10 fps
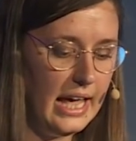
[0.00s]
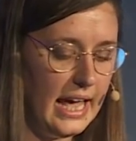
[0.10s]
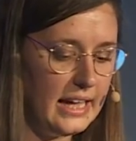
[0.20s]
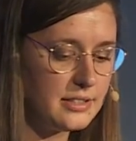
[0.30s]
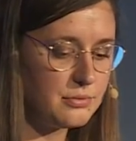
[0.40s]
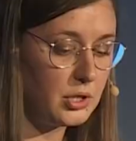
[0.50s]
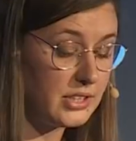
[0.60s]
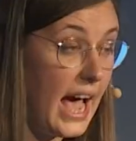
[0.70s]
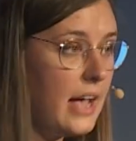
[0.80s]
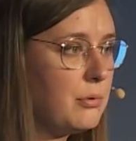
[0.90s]
And what
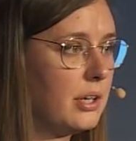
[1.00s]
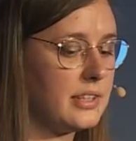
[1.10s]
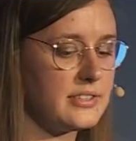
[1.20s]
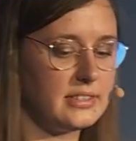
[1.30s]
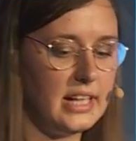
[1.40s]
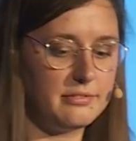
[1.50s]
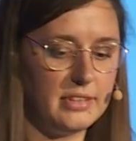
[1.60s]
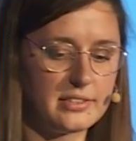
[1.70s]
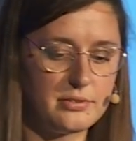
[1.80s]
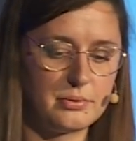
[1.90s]
I want as a
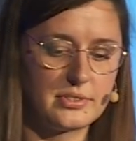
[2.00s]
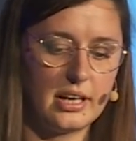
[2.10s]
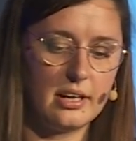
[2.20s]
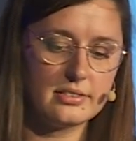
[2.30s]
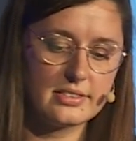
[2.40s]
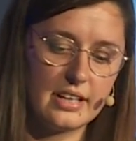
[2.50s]
Netflix user